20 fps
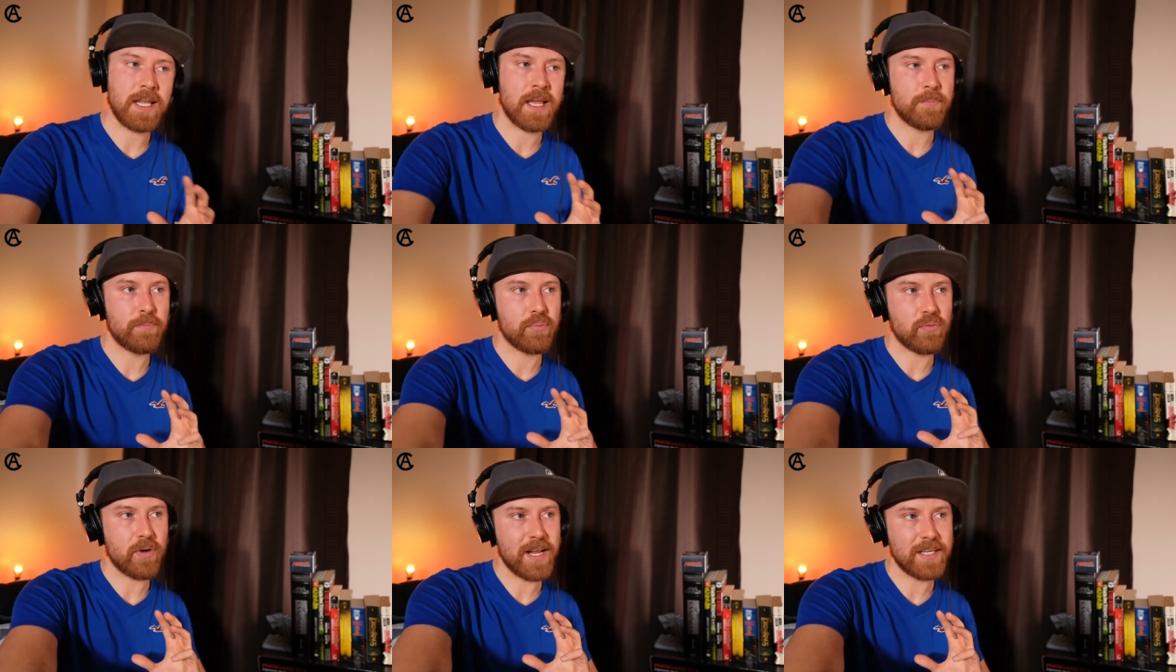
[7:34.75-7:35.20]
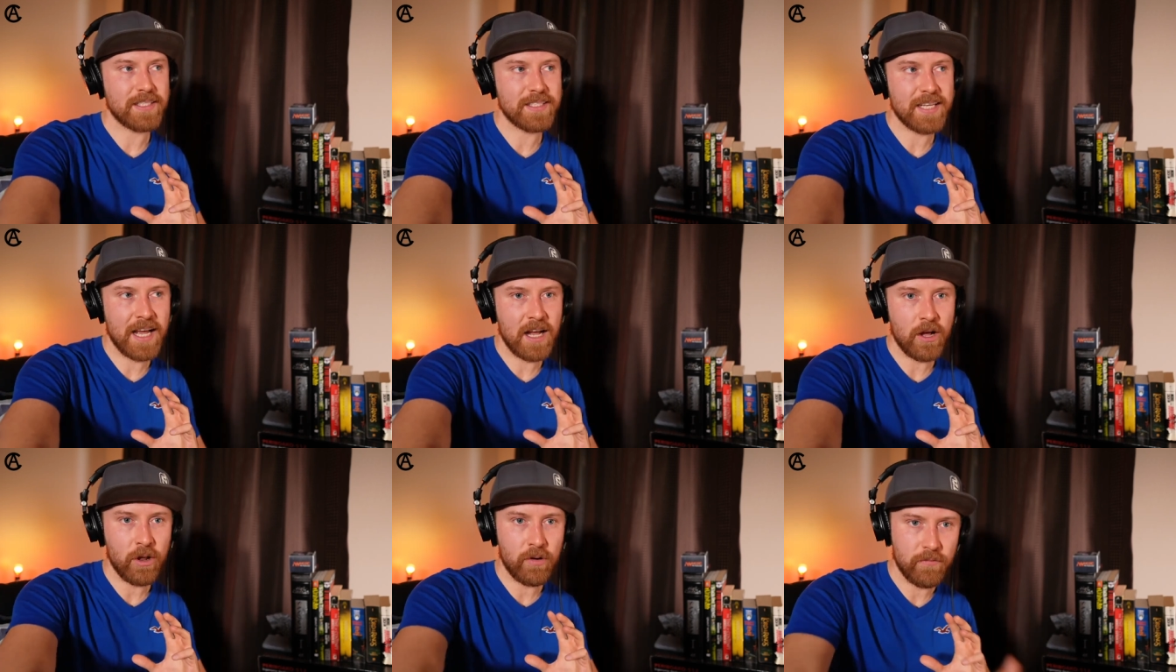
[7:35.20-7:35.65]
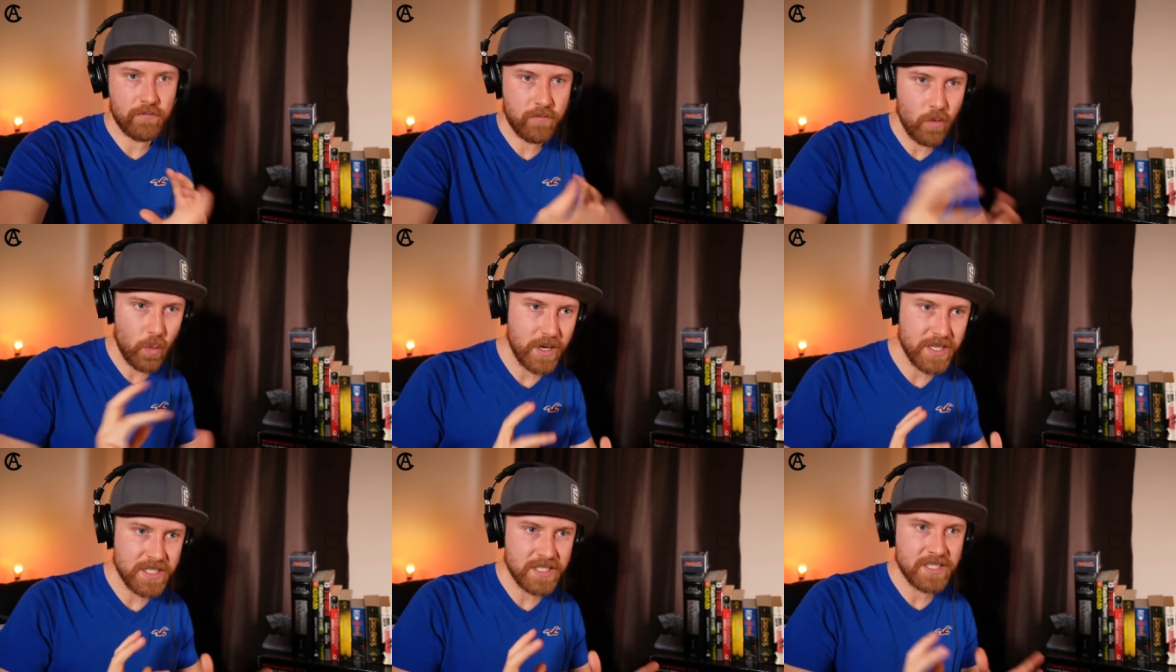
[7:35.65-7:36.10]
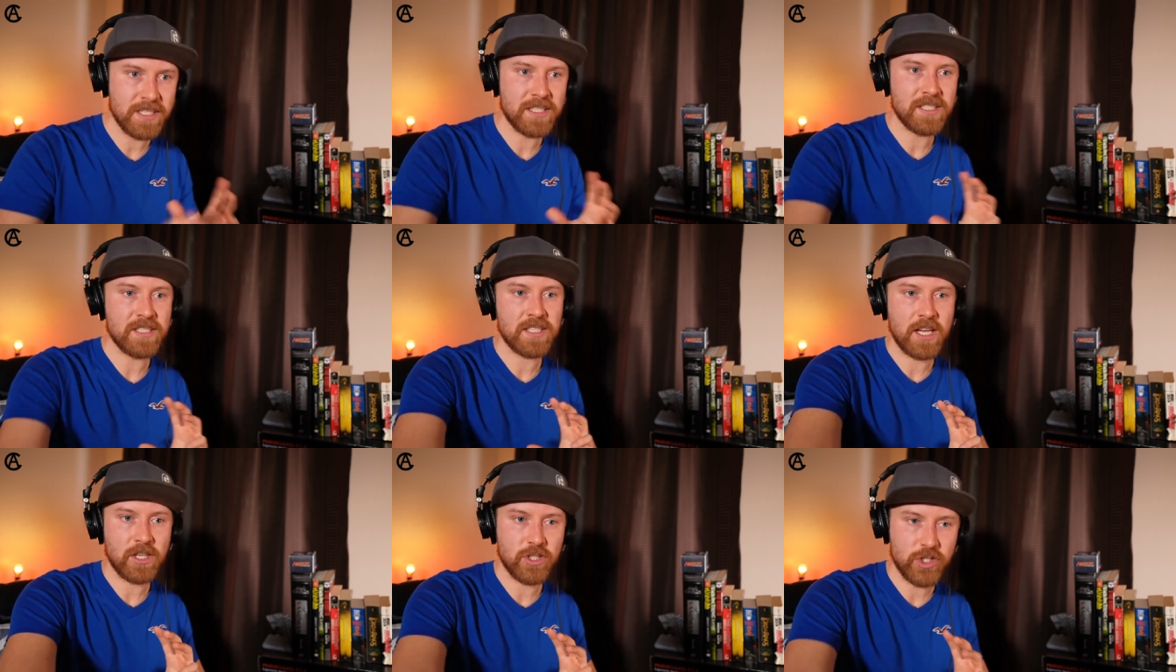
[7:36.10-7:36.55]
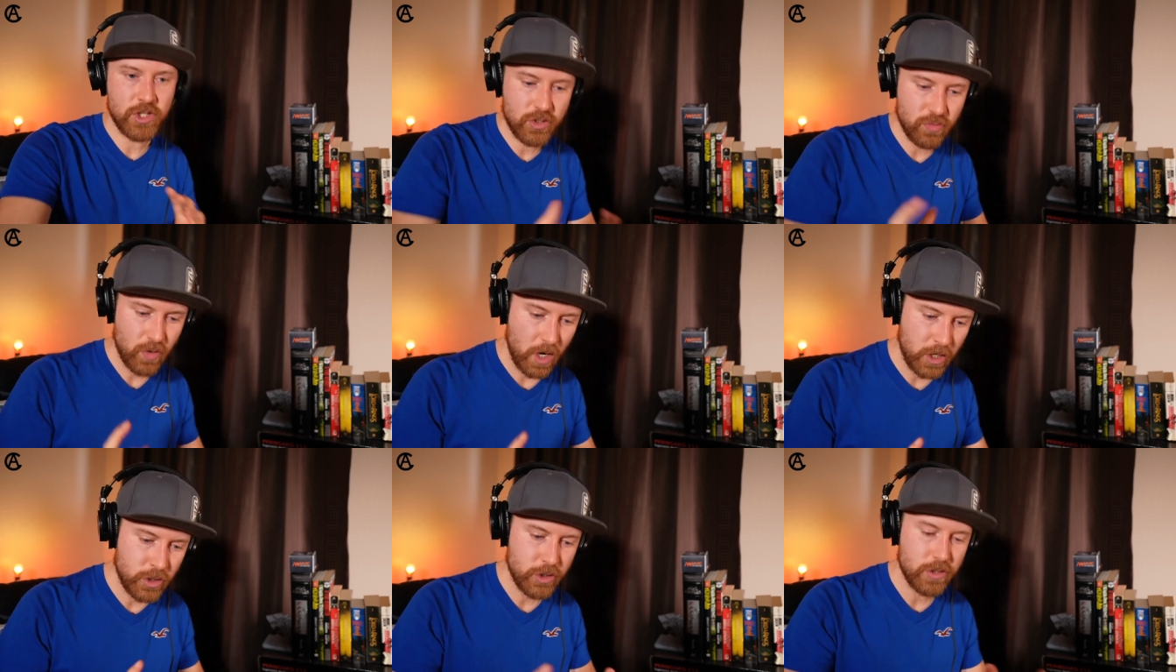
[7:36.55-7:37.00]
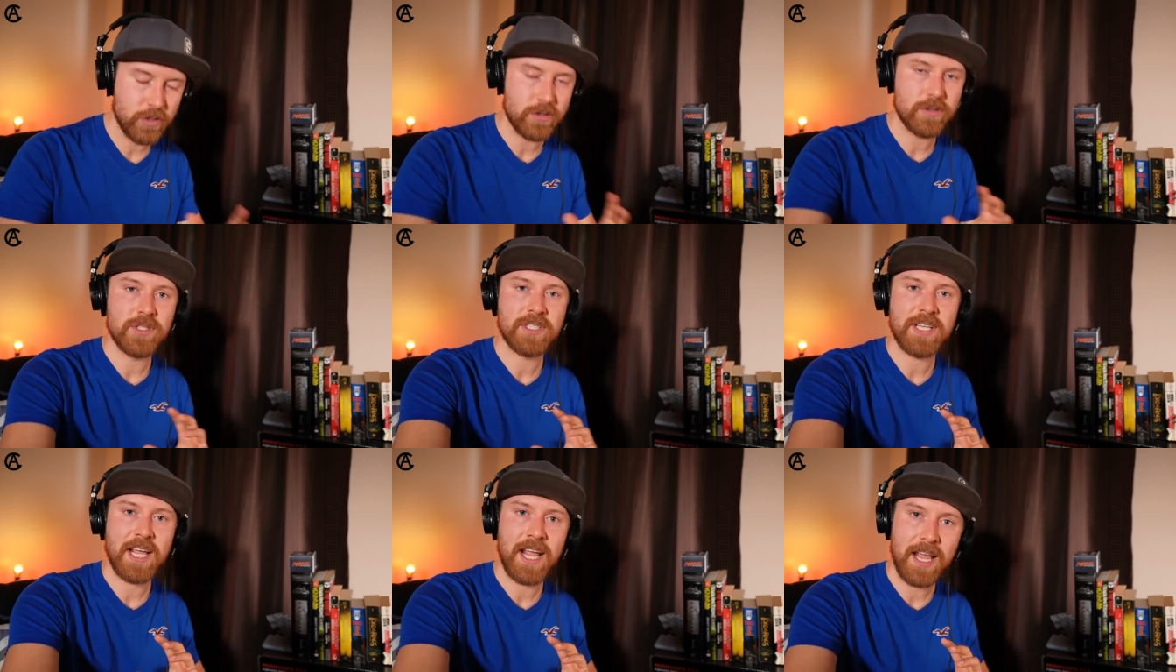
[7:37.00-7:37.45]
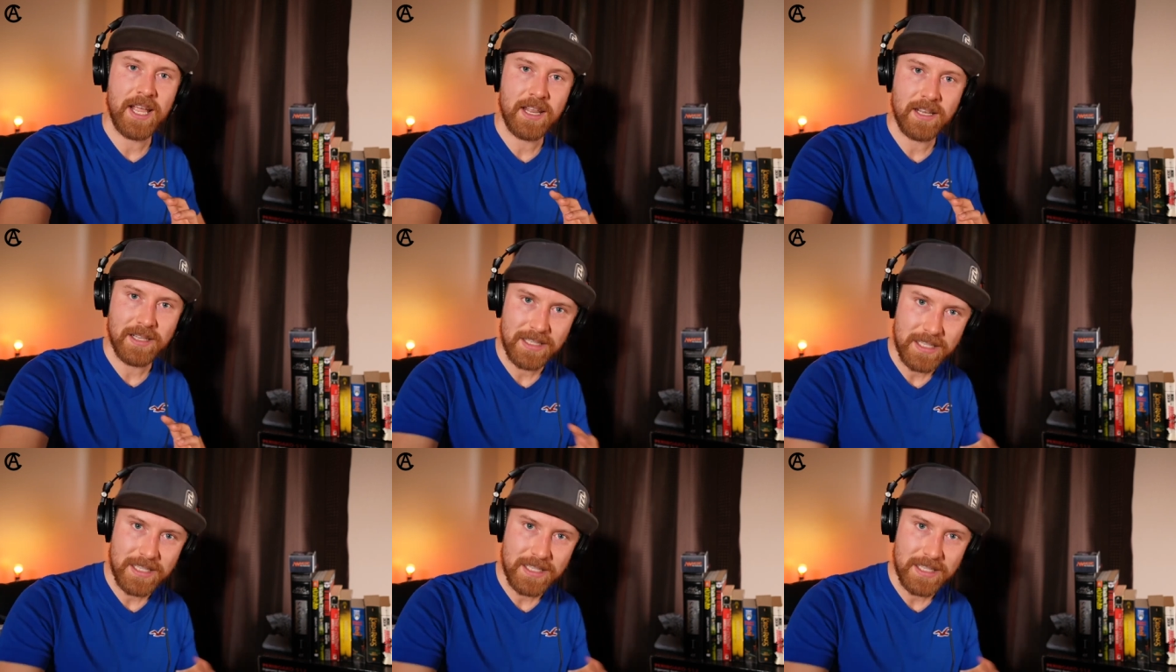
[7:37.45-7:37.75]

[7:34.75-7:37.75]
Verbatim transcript: and break down voices and structures and